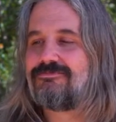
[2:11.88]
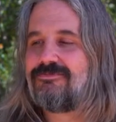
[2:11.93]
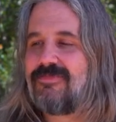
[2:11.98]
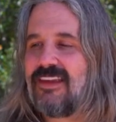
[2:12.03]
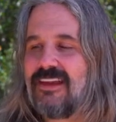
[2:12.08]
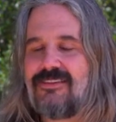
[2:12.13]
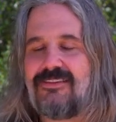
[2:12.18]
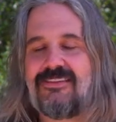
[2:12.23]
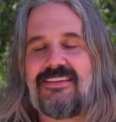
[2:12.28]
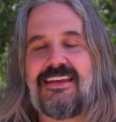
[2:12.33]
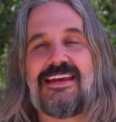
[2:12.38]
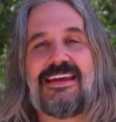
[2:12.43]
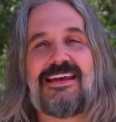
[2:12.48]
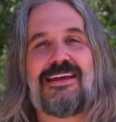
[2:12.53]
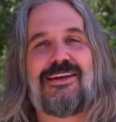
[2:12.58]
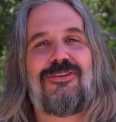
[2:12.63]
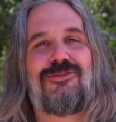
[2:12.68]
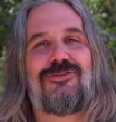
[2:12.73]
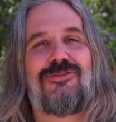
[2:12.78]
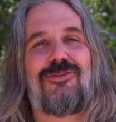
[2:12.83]
sitting
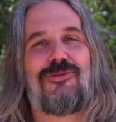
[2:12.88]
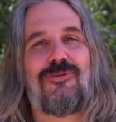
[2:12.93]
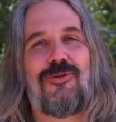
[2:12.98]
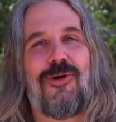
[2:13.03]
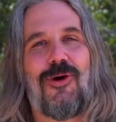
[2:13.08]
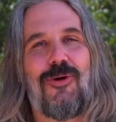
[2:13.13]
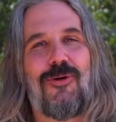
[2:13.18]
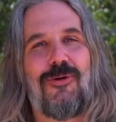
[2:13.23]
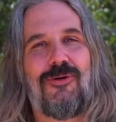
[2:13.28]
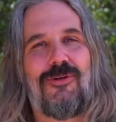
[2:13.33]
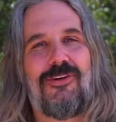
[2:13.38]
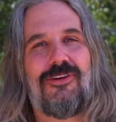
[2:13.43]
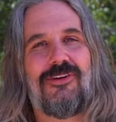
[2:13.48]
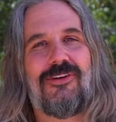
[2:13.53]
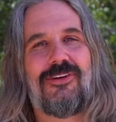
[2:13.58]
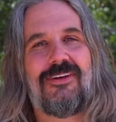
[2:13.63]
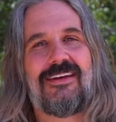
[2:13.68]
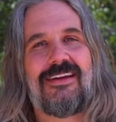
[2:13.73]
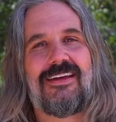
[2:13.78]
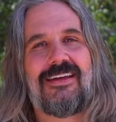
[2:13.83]
in his throne,
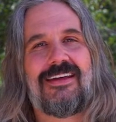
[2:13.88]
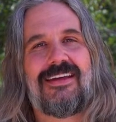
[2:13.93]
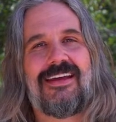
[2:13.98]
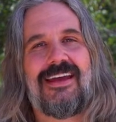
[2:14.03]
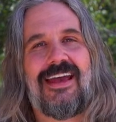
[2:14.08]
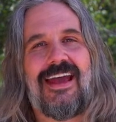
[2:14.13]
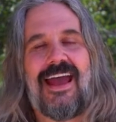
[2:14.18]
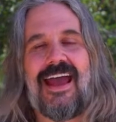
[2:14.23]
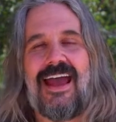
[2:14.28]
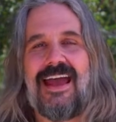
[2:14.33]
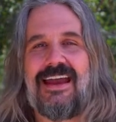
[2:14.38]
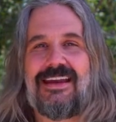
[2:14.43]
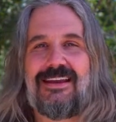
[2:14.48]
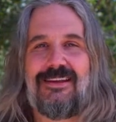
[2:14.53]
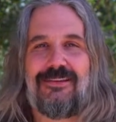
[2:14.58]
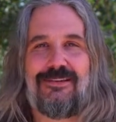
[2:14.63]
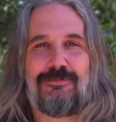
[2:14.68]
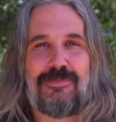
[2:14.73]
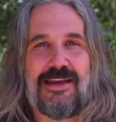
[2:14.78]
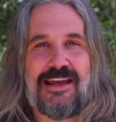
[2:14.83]
and
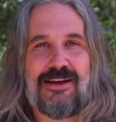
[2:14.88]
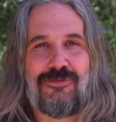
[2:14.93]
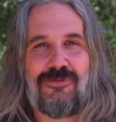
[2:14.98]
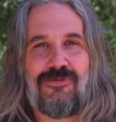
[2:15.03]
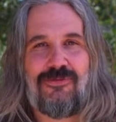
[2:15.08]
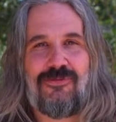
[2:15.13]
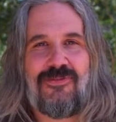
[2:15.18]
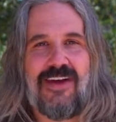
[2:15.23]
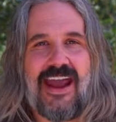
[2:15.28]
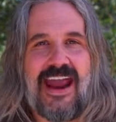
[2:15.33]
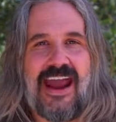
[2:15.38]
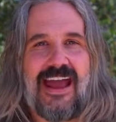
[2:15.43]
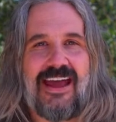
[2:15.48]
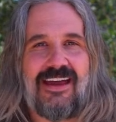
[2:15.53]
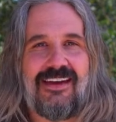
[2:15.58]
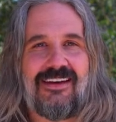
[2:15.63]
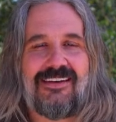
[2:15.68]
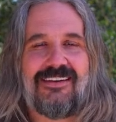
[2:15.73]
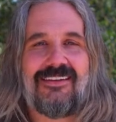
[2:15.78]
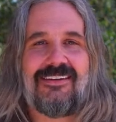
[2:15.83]
he's being
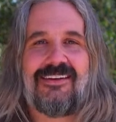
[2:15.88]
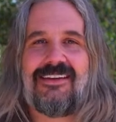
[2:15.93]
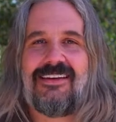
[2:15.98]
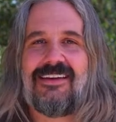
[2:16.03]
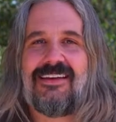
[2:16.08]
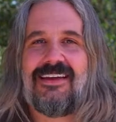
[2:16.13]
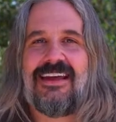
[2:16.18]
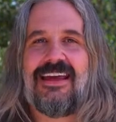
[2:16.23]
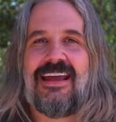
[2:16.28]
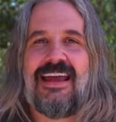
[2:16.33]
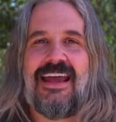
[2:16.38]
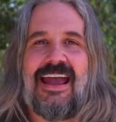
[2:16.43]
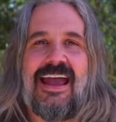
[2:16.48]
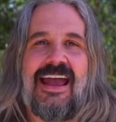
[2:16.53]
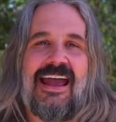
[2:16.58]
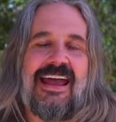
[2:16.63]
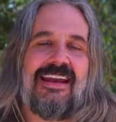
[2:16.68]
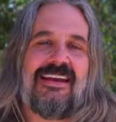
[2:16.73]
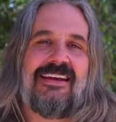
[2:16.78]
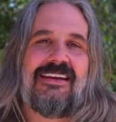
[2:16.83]
fanned,
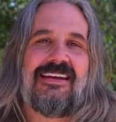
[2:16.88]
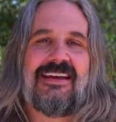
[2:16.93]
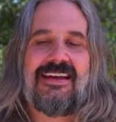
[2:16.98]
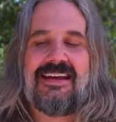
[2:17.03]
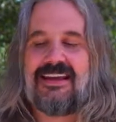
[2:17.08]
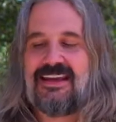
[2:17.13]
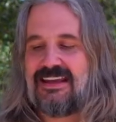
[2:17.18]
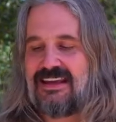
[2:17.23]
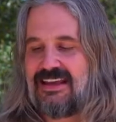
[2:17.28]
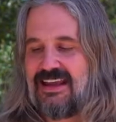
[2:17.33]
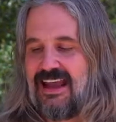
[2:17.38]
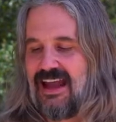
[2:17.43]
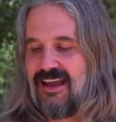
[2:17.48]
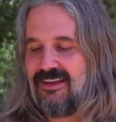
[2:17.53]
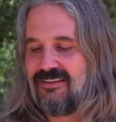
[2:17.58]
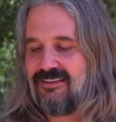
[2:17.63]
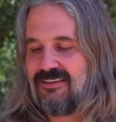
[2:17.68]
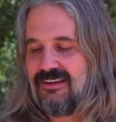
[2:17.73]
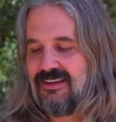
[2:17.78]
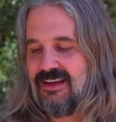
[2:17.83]
and he
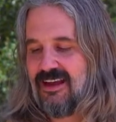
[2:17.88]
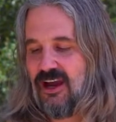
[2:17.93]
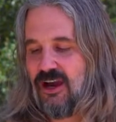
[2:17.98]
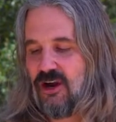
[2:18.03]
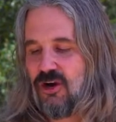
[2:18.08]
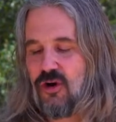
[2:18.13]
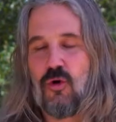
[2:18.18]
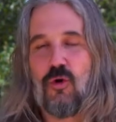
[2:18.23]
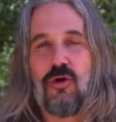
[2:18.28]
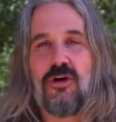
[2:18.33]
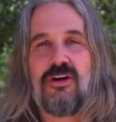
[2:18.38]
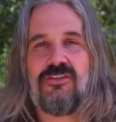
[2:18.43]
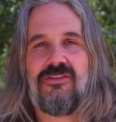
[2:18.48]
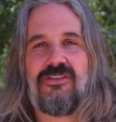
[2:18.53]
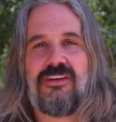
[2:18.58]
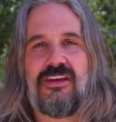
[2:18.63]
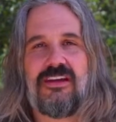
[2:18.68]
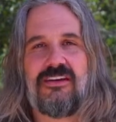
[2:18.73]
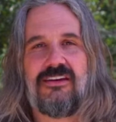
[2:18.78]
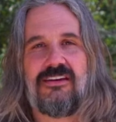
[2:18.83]
has a
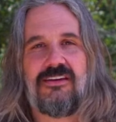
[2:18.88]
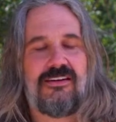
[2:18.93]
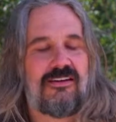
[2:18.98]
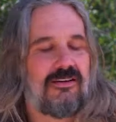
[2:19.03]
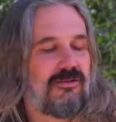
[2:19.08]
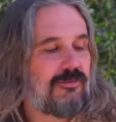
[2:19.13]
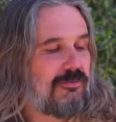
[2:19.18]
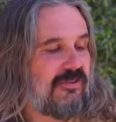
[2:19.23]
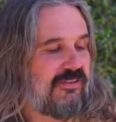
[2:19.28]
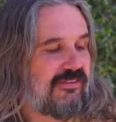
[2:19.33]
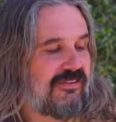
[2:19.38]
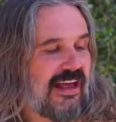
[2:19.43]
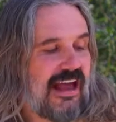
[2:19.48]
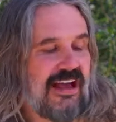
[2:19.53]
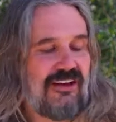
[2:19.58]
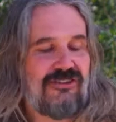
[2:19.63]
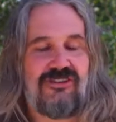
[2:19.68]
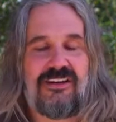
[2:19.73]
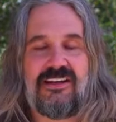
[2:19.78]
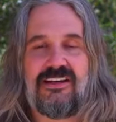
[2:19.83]
courtesan
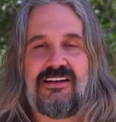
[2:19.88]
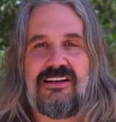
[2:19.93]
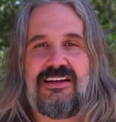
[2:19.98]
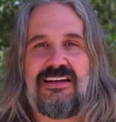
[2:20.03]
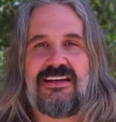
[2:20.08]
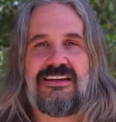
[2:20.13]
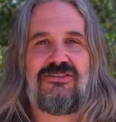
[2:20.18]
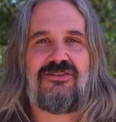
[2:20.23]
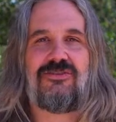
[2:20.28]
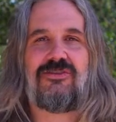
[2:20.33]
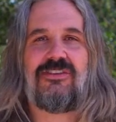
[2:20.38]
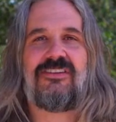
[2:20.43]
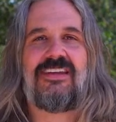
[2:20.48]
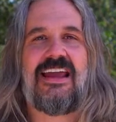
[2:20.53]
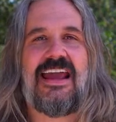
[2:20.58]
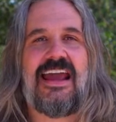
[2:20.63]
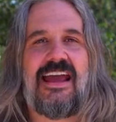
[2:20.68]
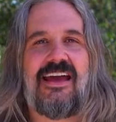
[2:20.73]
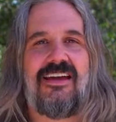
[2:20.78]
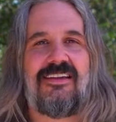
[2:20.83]
massaging each of his
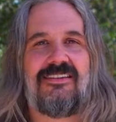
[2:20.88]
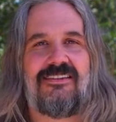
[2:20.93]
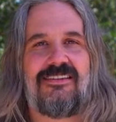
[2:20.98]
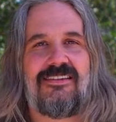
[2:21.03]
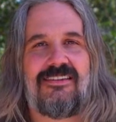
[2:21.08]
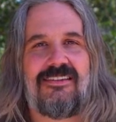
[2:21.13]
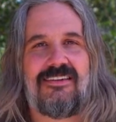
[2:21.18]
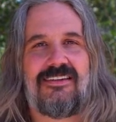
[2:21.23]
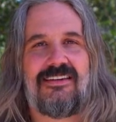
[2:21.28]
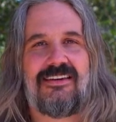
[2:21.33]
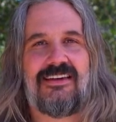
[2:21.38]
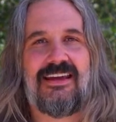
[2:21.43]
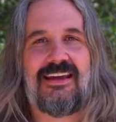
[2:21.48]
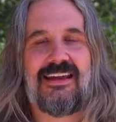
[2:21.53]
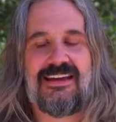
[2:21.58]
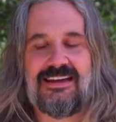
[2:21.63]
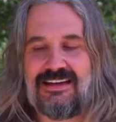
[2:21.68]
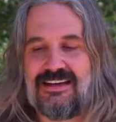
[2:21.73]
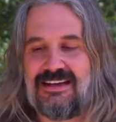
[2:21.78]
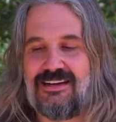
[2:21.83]
hands
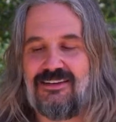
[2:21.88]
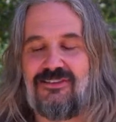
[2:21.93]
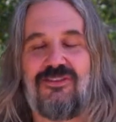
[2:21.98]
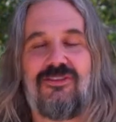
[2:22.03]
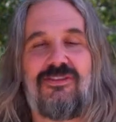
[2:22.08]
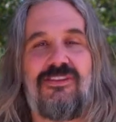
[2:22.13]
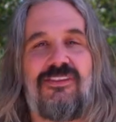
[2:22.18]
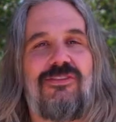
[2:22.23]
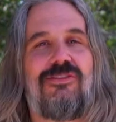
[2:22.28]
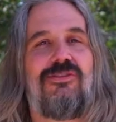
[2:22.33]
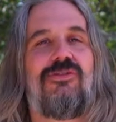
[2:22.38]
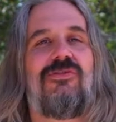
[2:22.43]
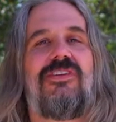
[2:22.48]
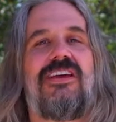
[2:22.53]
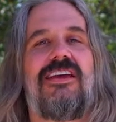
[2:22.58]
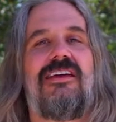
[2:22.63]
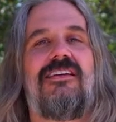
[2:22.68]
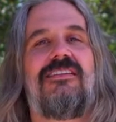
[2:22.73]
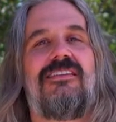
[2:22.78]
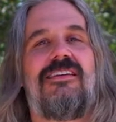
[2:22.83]
and each of his
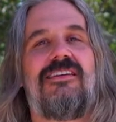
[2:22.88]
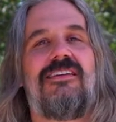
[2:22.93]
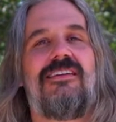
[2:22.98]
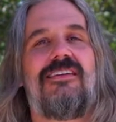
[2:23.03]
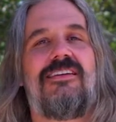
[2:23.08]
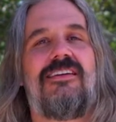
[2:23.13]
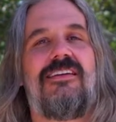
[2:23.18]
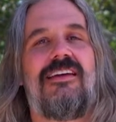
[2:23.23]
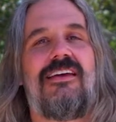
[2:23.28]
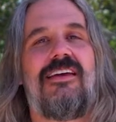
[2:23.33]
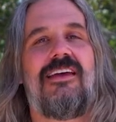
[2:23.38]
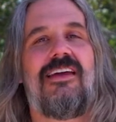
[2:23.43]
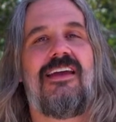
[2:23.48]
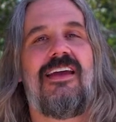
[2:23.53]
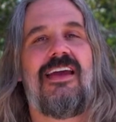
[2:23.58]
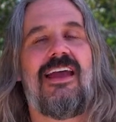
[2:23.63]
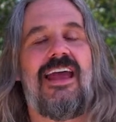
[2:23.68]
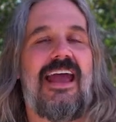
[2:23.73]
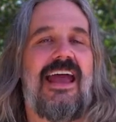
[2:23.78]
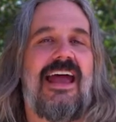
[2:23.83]
feet,
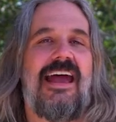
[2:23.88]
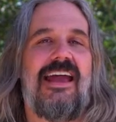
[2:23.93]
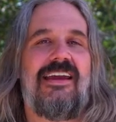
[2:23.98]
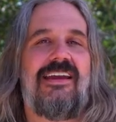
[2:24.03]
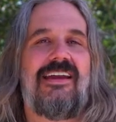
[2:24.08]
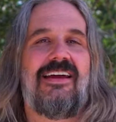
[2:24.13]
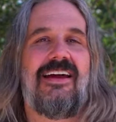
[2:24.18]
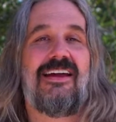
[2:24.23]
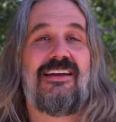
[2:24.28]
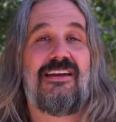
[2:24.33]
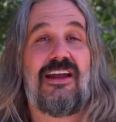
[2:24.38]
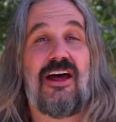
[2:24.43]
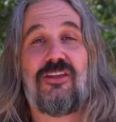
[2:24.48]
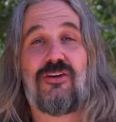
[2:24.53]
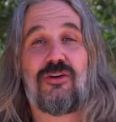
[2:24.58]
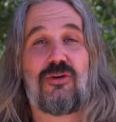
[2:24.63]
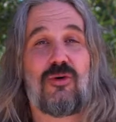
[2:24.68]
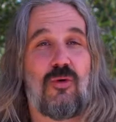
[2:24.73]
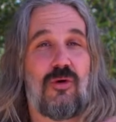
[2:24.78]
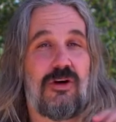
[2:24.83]
and another
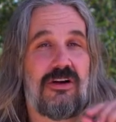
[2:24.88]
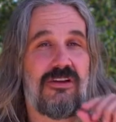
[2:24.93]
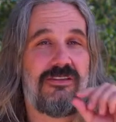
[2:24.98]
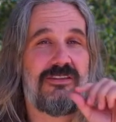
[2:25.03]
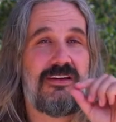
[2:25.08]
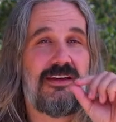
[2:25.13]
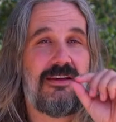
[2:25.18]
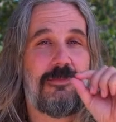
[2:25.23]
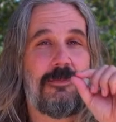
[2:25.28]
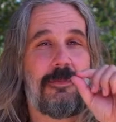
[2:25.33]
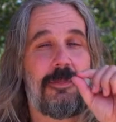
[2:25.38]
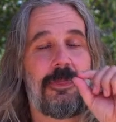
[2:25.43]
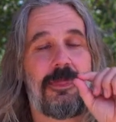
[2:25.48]
courtesan